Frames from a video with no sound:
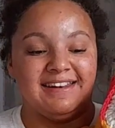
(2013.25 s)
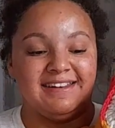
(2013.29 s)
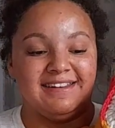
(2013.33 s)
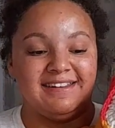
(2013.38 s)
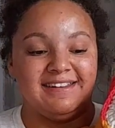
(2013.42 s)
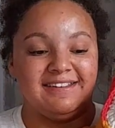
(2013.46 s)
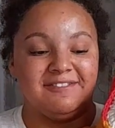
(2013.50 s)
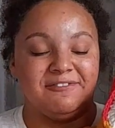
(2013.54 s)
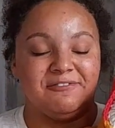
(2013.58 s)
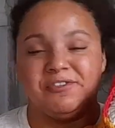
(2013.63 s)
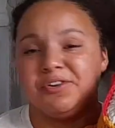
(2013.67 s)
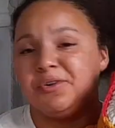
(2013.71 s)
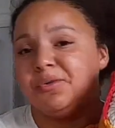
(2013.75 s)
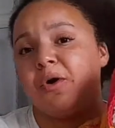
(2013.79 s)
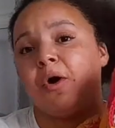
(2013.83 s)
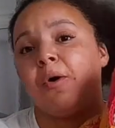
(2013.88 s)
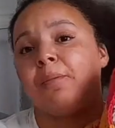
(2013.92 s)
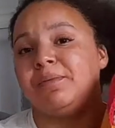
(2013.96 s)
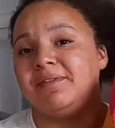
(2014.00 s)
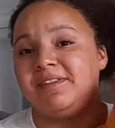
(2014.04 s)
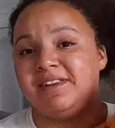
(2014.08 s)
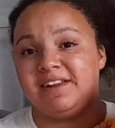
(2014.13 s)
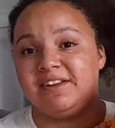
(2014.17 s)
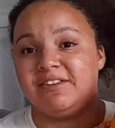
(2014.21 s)
through
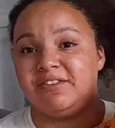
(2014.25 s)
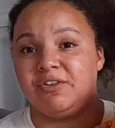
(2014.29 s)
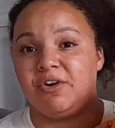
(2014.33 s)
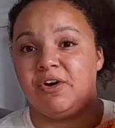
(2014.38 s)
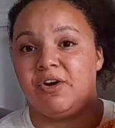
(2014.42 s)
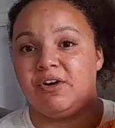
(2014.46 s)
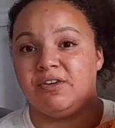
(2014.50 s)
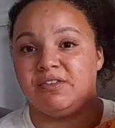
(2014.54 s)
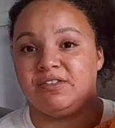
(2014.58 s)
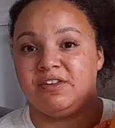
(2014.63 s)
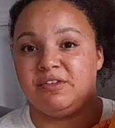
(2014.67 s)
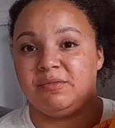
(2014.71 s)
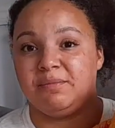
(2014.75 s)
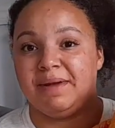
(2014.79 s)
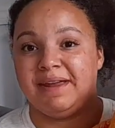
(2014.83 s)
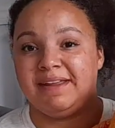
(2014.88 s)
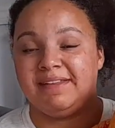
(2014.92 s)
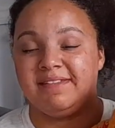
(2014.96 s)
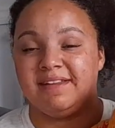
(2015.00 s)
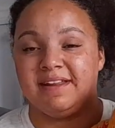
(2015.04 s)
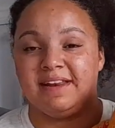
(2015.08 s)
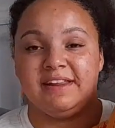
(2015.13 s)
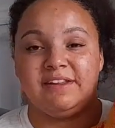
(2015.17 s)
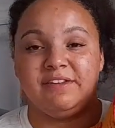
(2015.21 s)
obstacle courses
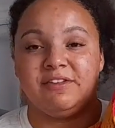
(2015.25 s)
basically.